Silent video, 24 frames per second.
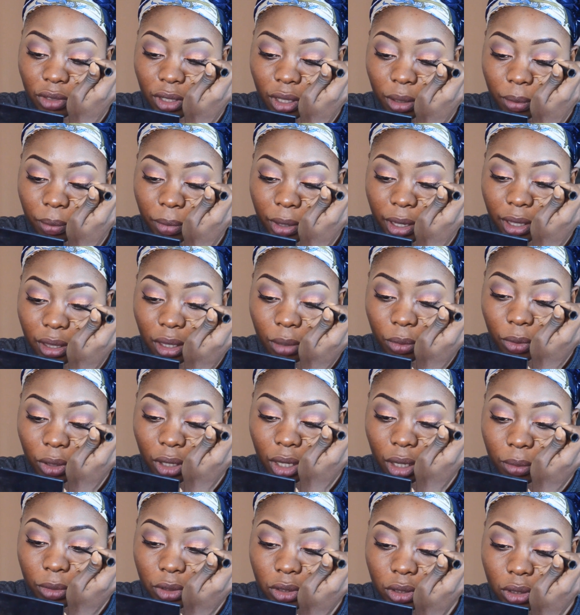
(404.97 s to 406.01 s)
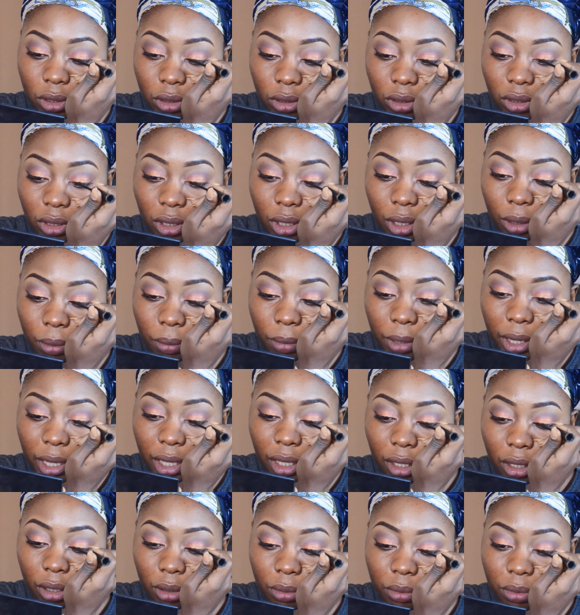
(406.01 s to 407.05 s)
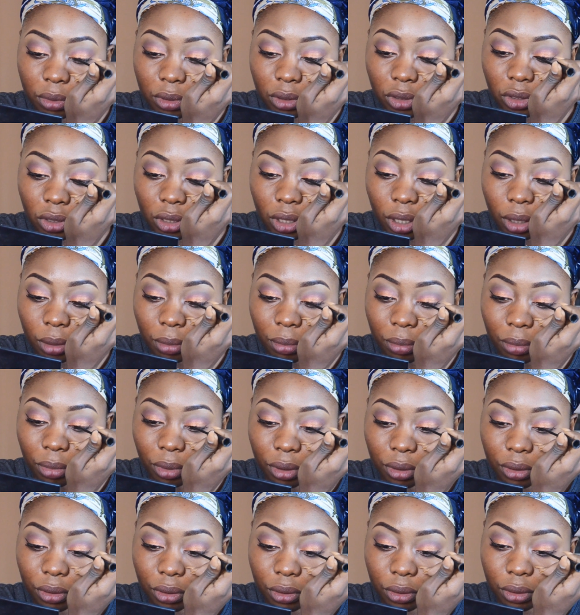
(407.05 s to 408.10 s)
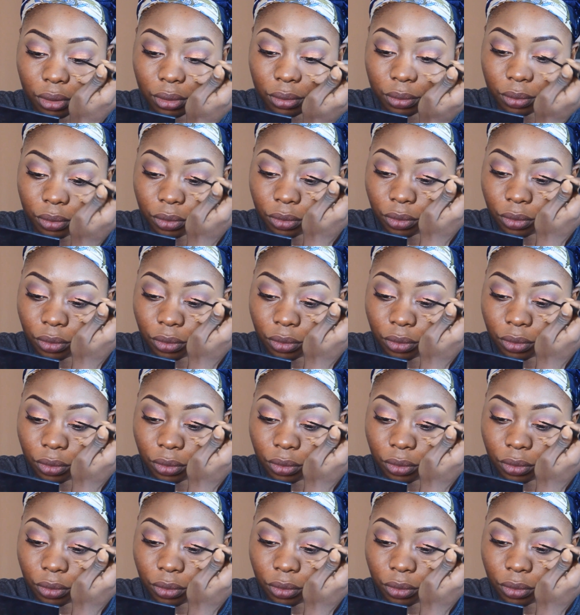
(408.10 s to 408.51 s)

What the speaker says: You can buy them on Amazon. You can buy ebooks. You can borrow.